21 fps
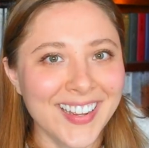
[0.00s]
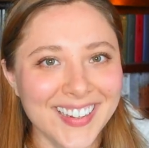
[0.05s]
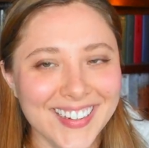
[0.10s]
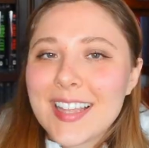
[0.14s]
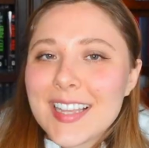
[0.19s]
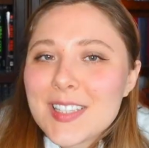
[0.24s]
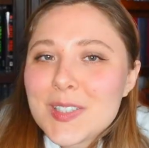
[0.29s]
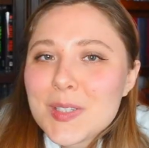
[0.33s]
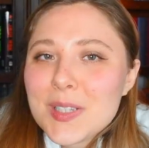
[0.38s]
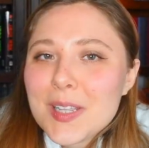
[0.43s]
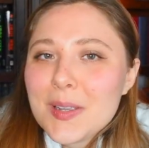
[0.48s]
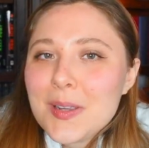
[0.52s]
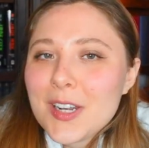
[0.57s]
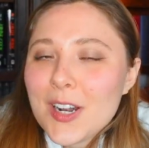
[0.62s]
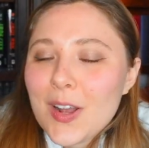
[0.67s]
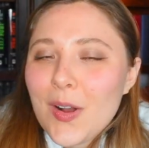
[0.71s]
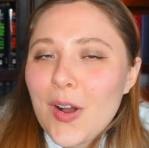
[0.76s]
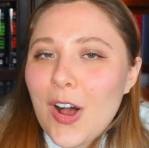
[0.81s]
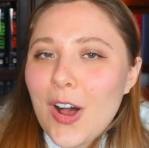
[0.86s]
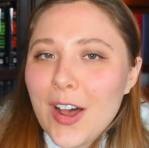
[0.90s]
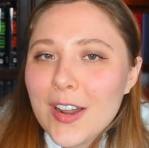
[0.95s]
That's, you
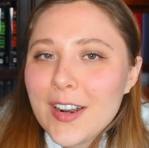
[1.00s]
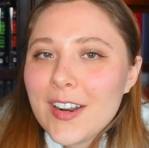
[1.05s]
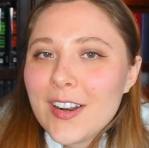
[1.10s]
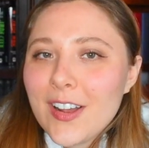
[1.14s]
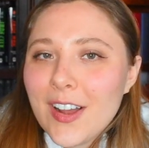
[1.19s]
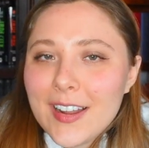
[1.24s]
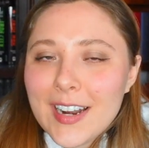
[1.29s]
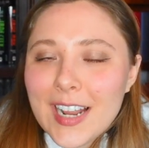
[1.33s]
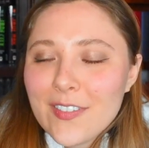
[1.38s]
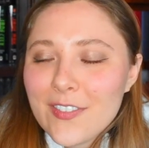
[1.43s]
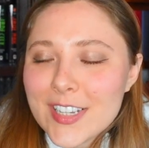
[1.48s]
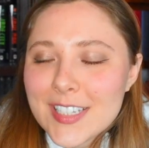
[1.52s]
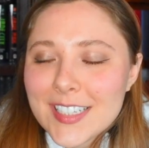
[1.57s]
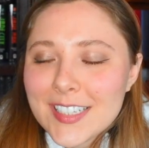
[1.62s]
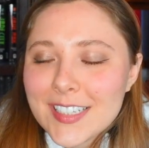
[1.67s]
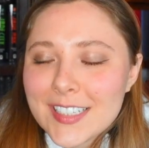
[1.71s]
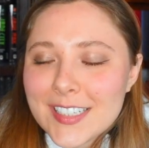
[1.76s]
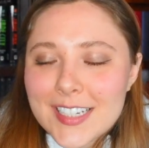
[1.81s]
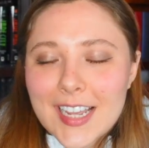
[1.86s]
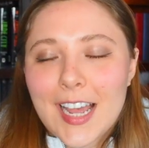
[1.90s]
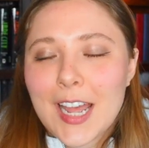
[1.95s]
know, on and on. Every
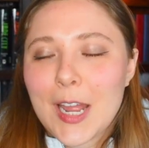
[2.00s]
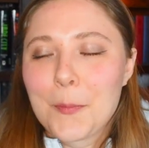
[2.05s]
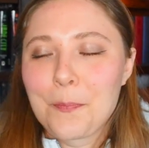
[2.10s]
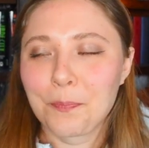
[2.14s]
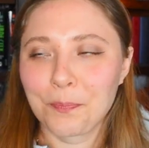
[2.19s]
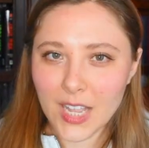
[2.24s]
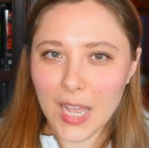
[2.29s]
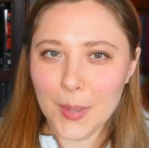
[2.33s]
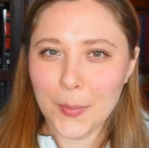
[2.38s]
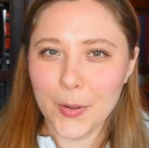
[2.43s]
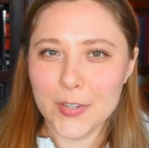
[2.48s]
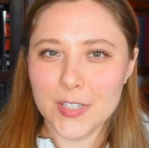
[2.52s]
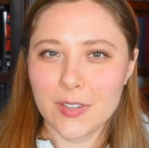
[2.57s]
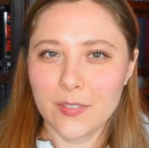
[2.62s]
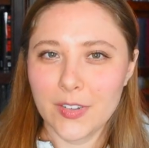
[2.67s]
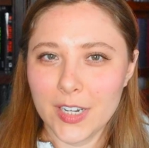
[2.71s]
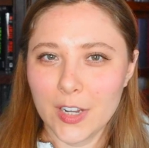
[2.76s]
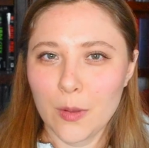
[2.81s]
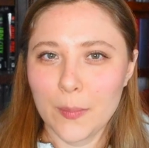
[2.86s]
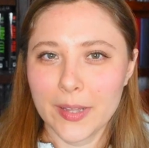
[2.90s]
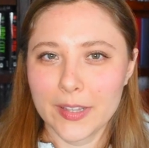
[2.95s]
single time I post a
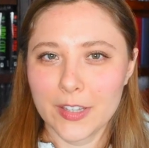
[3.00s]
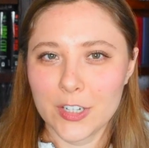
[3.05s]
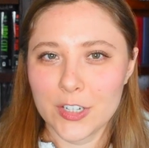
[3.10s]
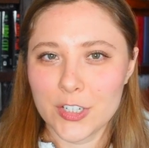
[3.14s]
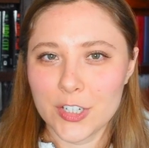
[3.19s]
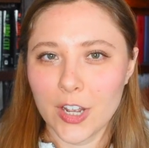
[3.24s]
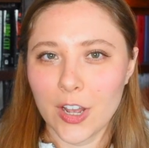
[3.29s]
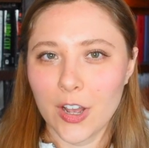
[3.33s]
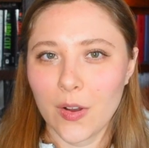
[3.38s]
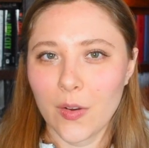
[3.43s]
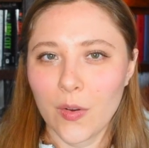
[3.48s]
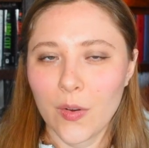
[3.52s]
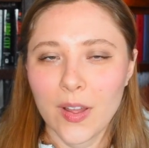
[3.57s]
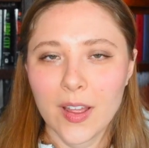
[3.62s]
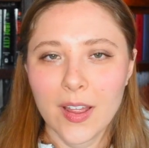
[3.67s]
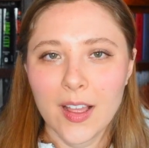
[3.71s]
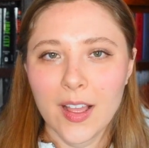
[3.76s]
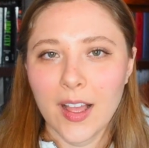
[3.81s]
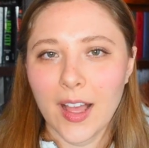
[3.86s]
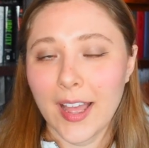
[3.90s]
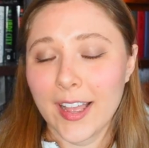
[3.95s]
video about the show,
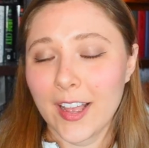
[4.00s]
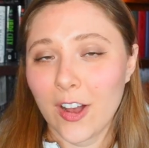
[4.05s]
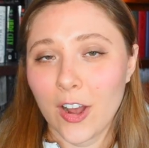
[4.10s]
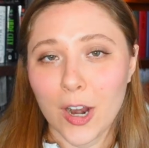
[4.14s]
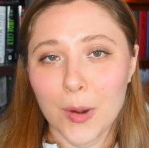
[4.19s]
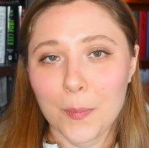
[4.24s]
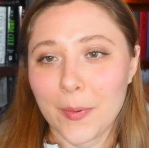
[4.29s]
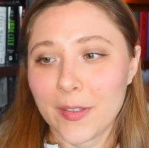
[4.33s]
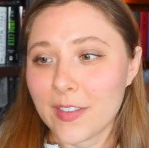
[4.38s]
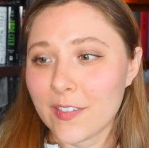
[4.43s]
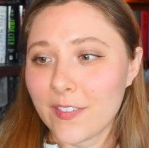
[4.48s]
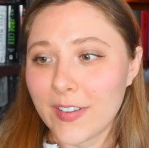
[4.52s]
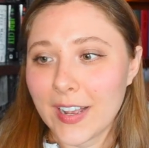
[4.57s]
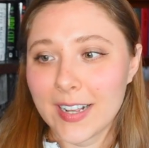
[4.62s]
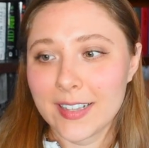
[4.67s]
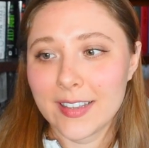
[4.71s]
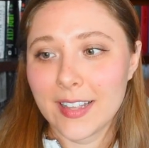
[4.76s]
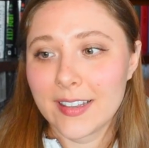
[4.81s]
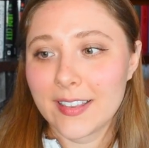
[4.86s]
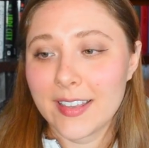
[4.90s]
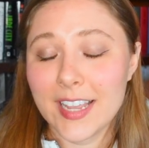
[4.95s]
I harp on the
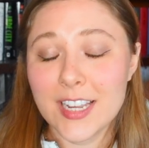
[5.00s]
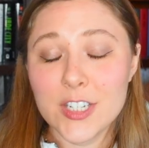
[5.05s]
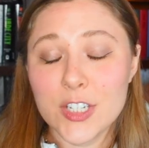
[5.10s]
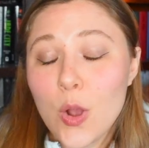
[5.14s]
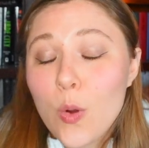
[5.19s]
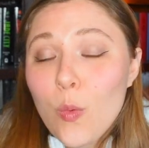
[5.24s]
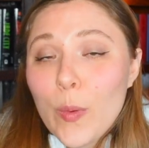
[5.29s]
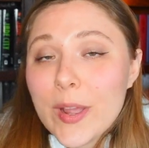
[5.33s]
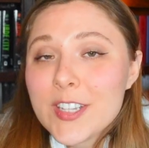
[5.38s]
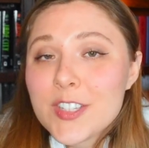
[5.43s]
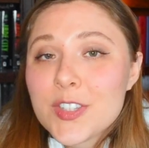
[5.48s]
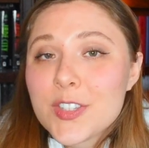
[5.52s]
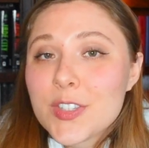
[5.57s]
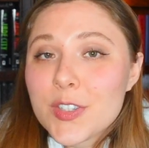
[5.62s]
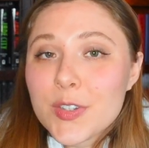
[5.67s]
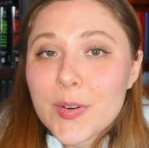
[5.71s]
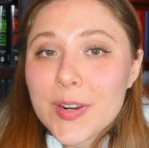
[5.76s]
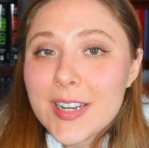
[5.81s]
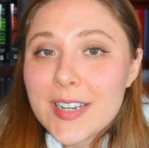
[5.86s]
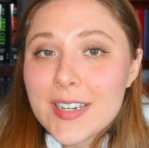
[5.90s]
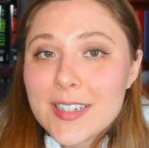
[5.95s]
fact that they don't waste
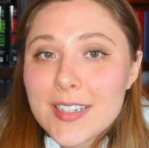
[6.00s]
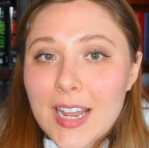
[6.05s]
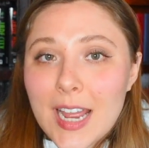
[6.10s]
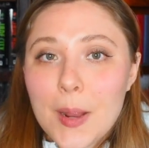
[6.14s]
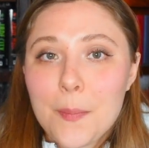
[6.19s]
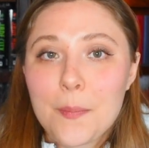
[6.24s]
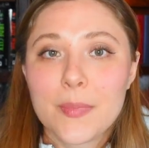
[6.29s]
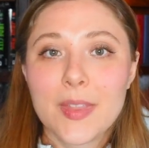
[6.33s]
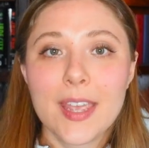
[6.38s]
screen time.